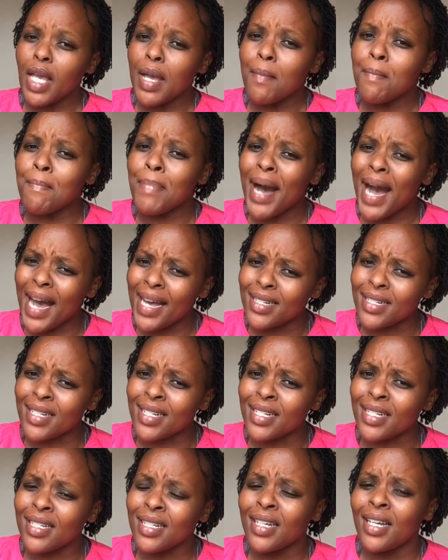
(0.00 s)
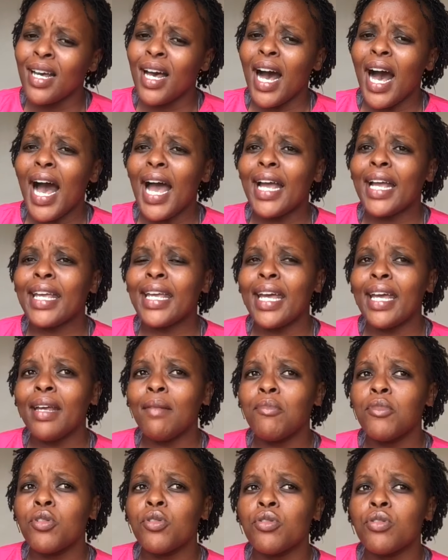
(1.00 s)
But I
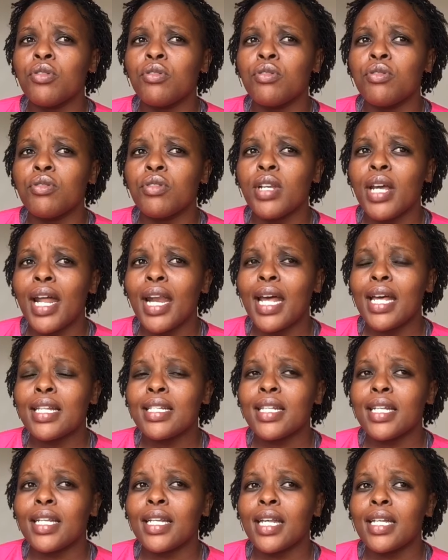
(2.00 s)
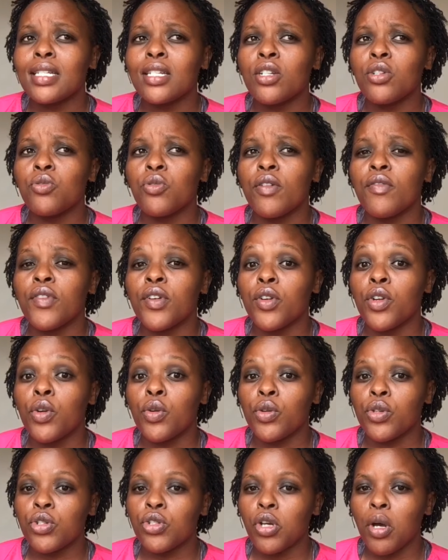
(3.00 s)
came to realize that it doesn't do a very
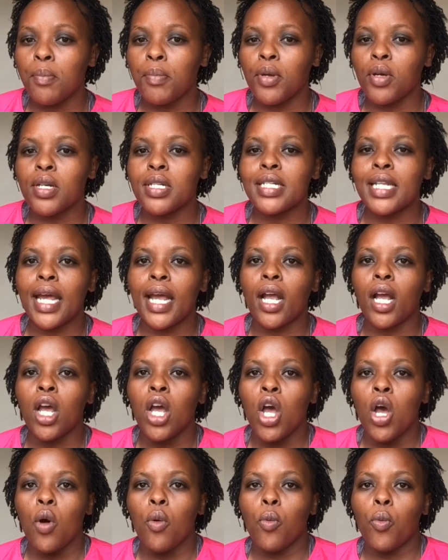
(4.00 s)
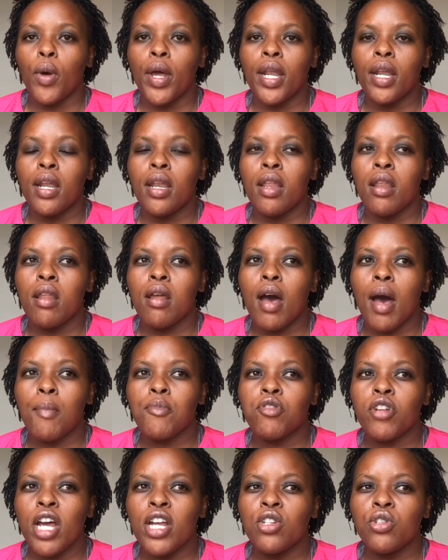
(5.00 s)
good job, because like when I'm
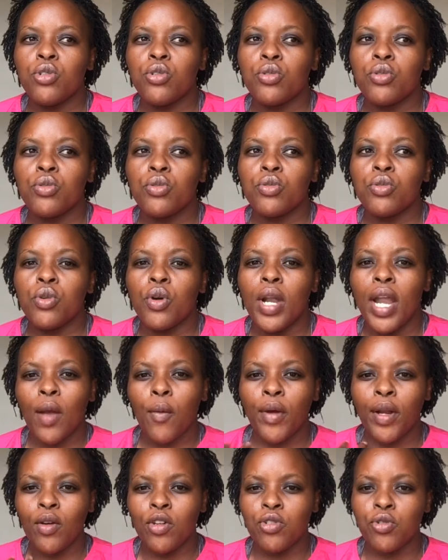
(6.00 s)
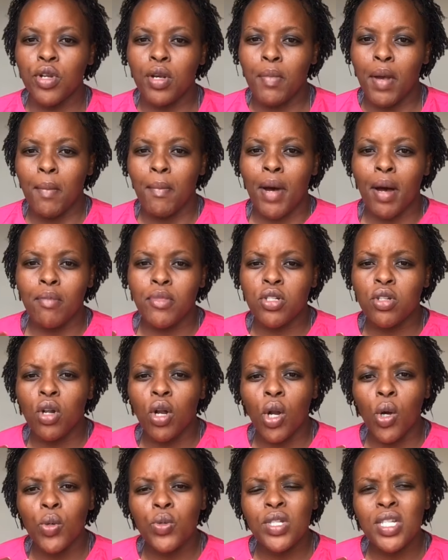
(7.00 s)
trying to, like when I was doing my mom's
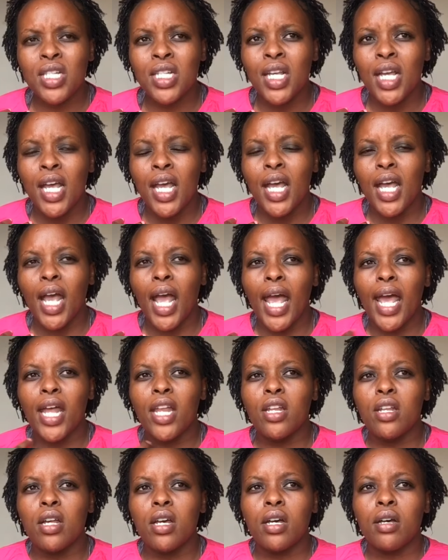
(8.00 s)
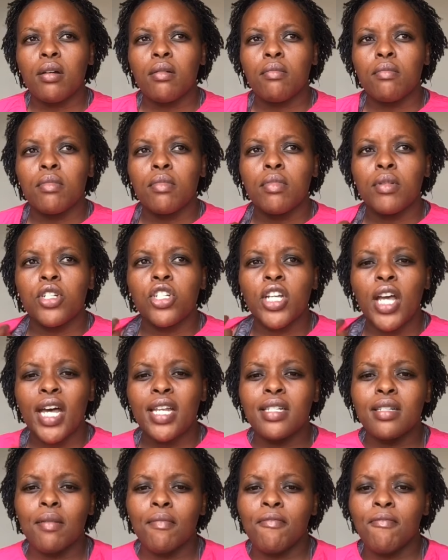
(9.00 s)
clothes and she
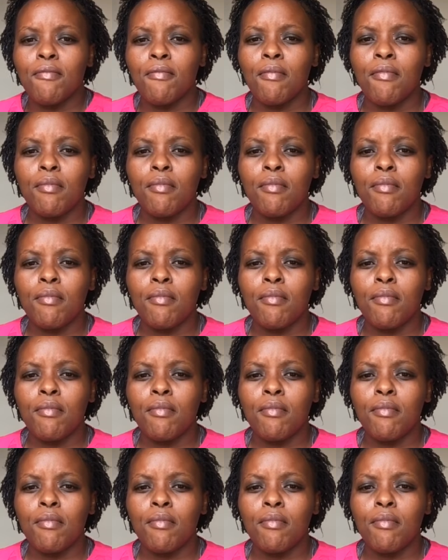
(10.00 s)
had some